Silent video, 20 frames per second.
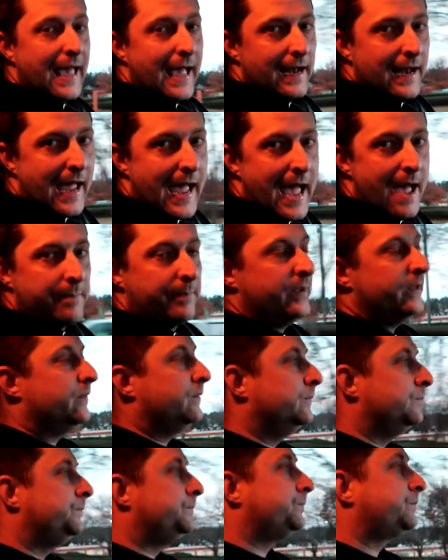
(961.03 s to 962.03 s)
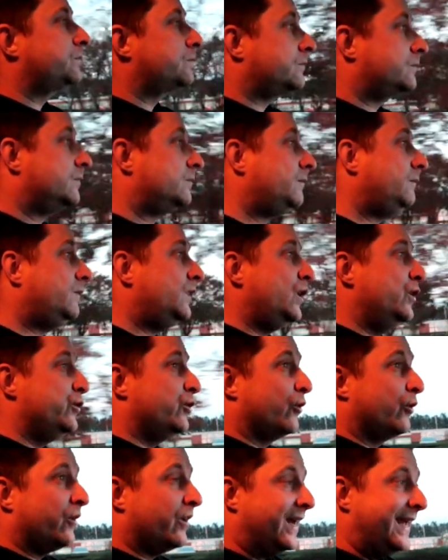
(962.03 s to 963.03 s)
that happen,
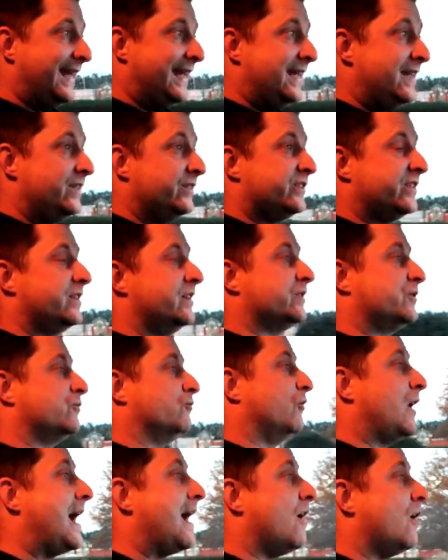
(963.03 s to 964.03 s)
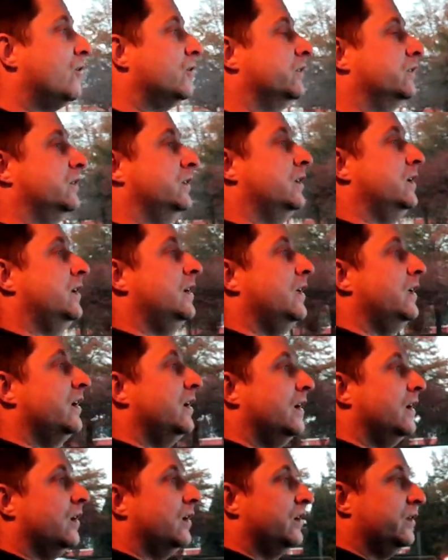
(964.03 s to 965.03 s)
your easiest route
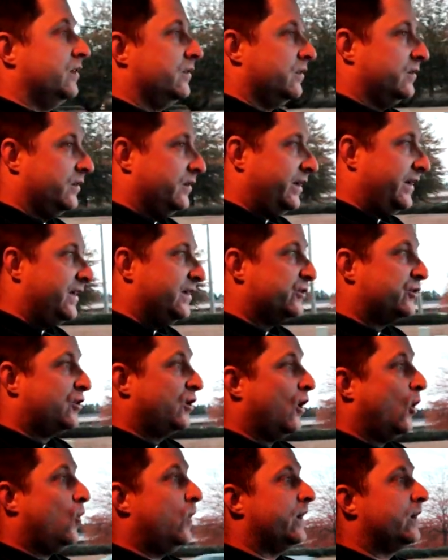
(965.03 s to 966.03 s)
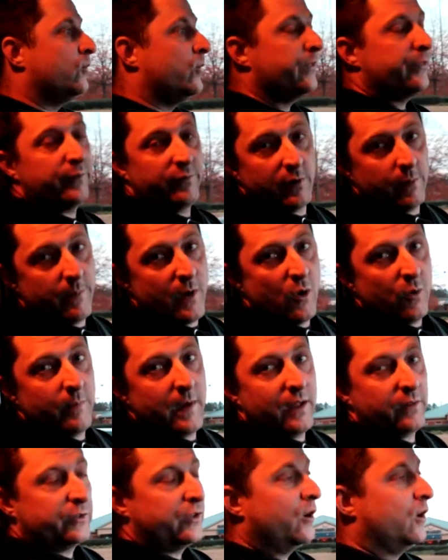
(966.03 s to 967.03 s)
is going with a remote
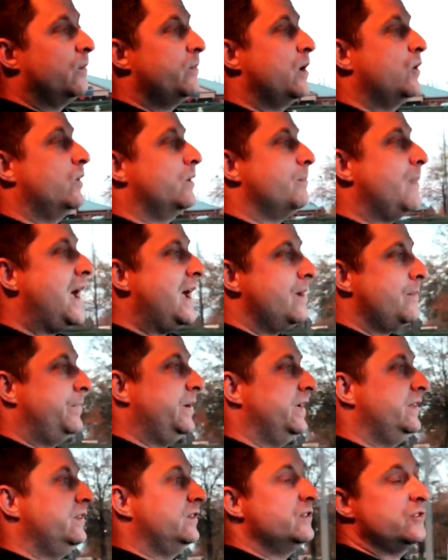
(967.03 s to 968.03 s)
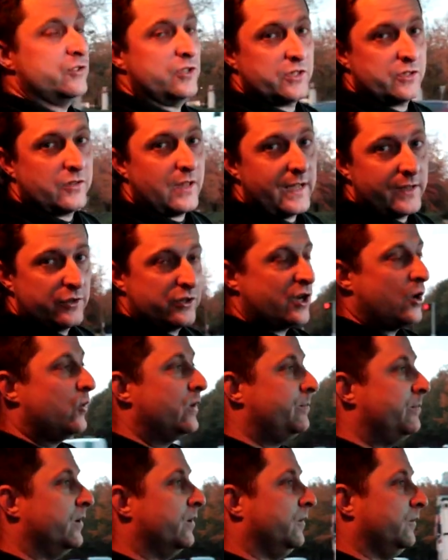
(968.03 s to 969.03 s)
mount turbo, in my opinion, just like
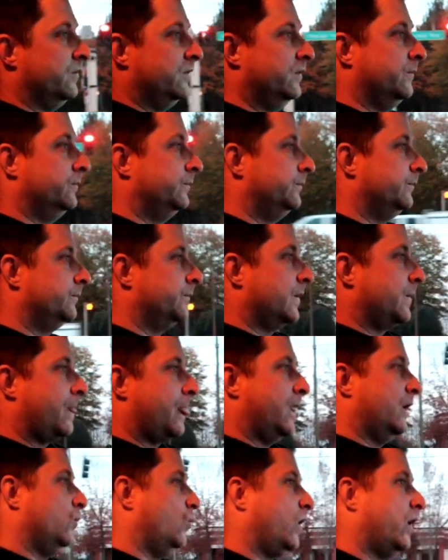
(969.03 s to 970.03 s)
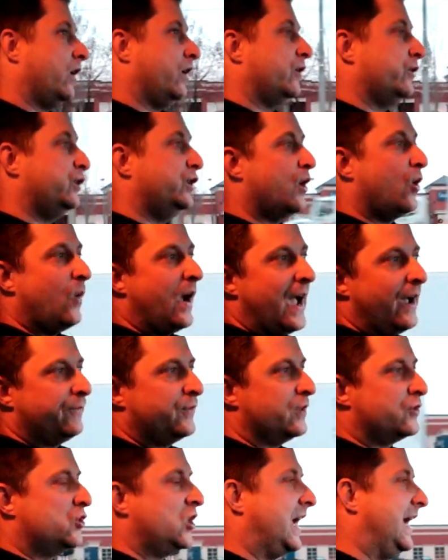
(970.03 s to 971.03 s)
Joey built, where you don't have
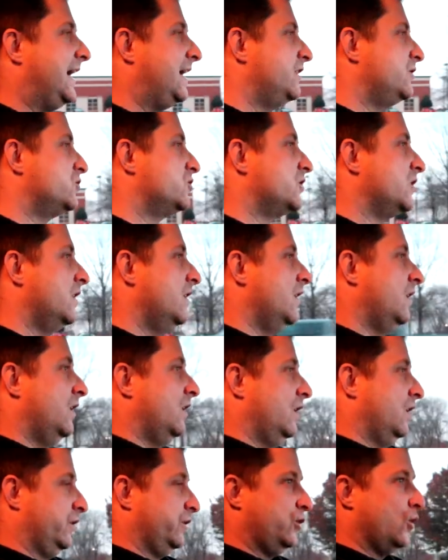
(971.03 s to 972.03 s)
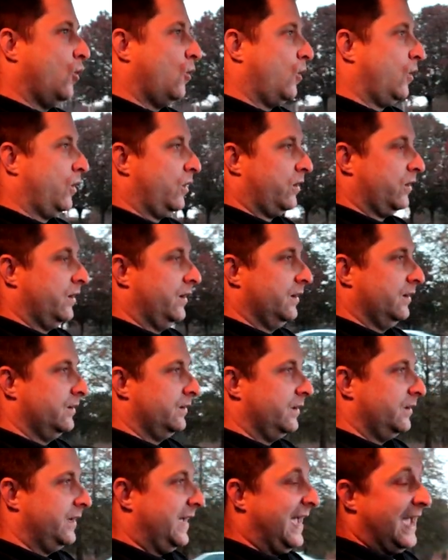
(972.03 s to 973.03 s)
to change your
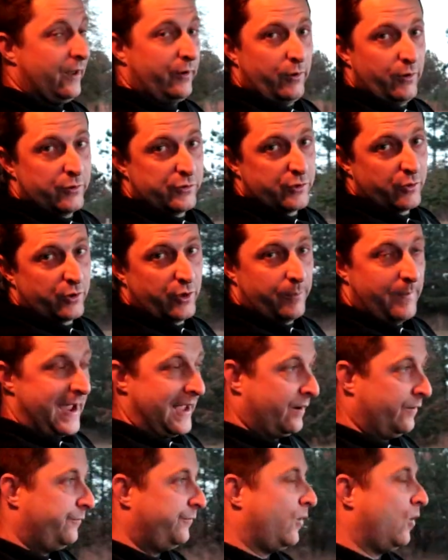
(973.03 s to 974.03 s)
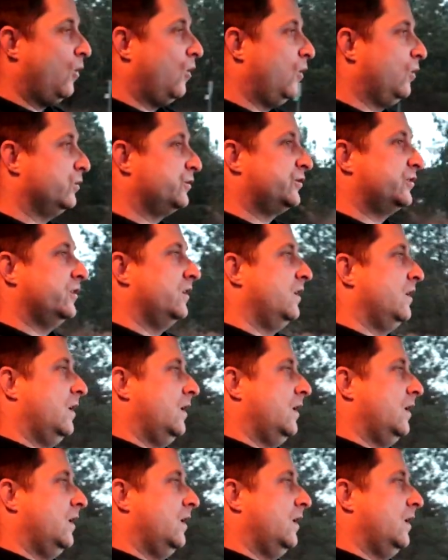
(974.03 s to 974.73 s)
headers or your manifolds